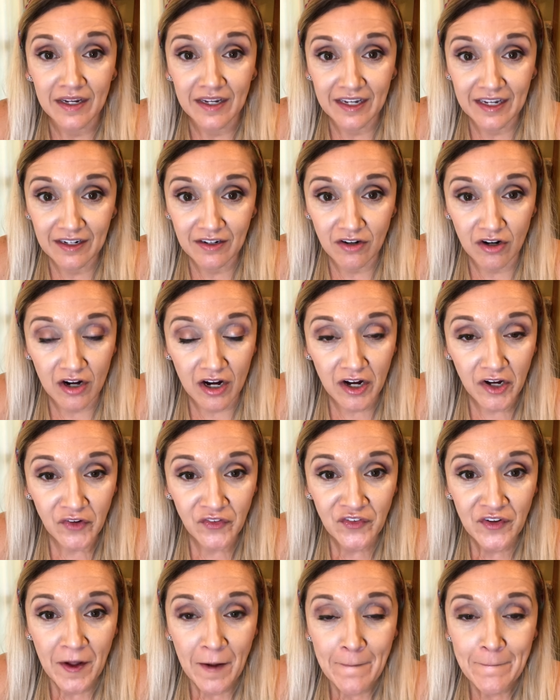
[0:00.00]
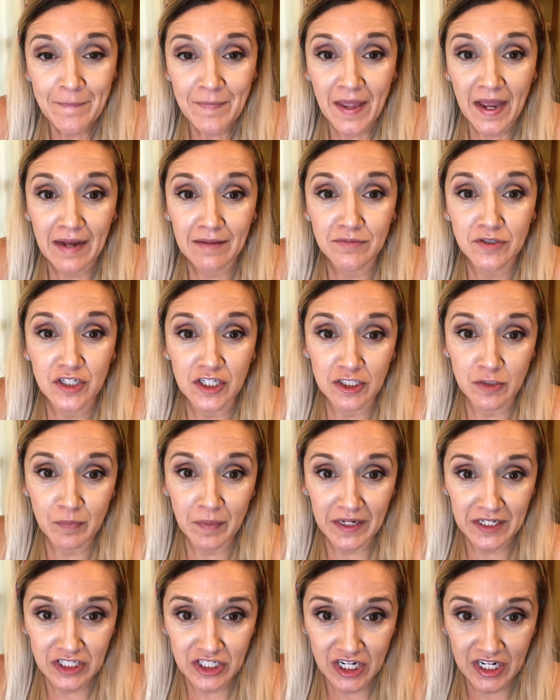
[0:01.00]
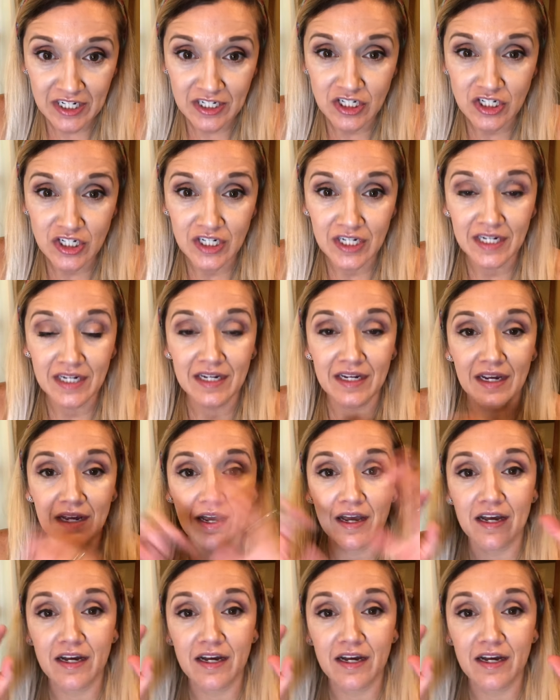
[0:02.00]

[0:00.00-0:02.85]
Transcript: get off just by changing